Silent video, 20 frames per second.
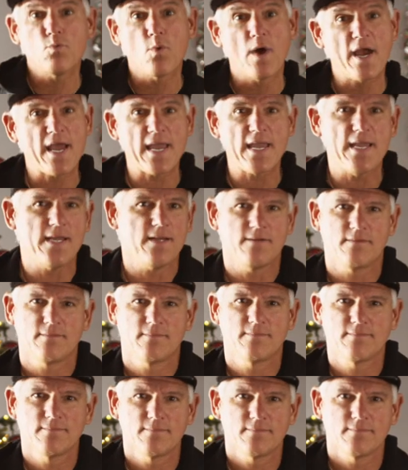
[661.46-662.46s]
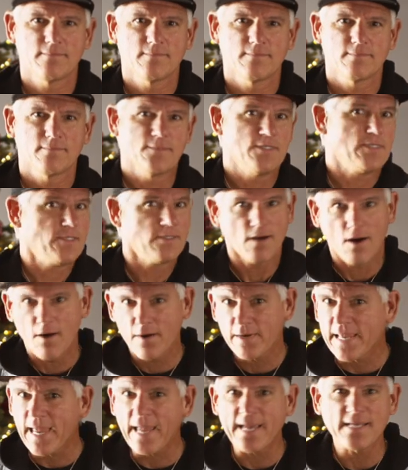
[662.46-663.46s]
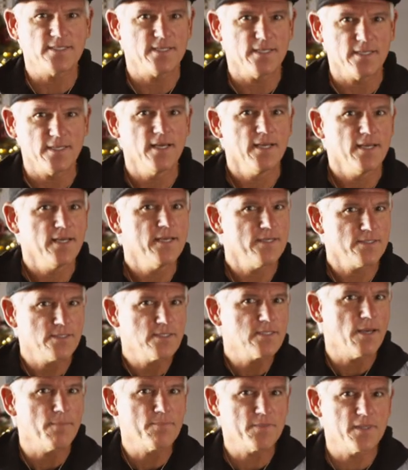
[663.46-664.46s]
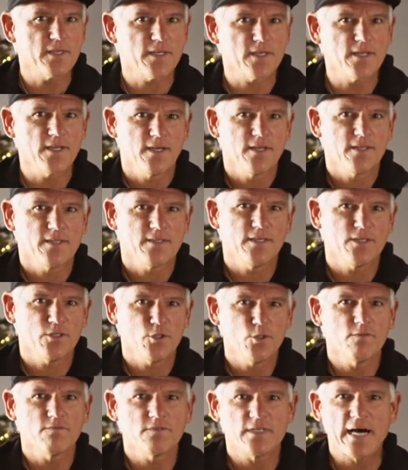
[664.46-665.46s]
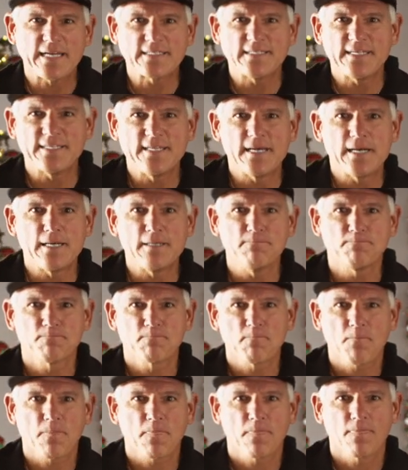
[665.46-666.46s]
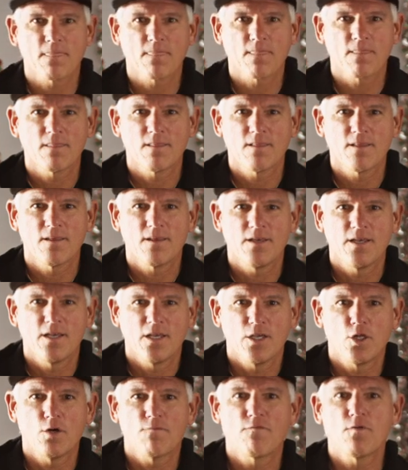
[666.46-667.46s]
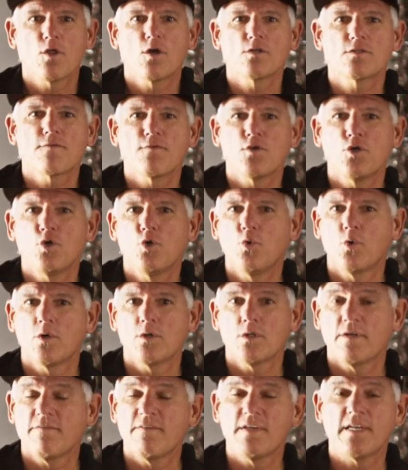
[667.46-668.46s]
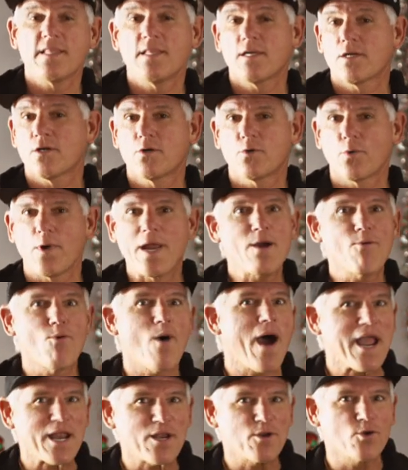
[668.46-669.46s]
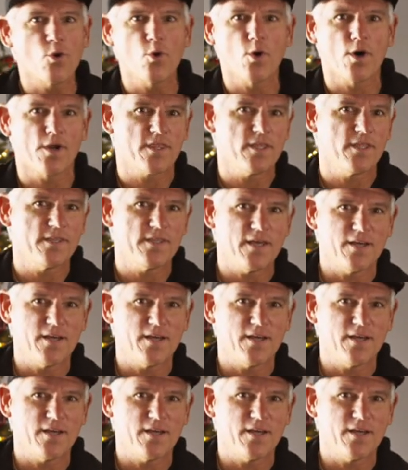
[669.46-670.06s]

Way, stargazing is something that you have likely done. You know, for those of you who are living in the Great White North, in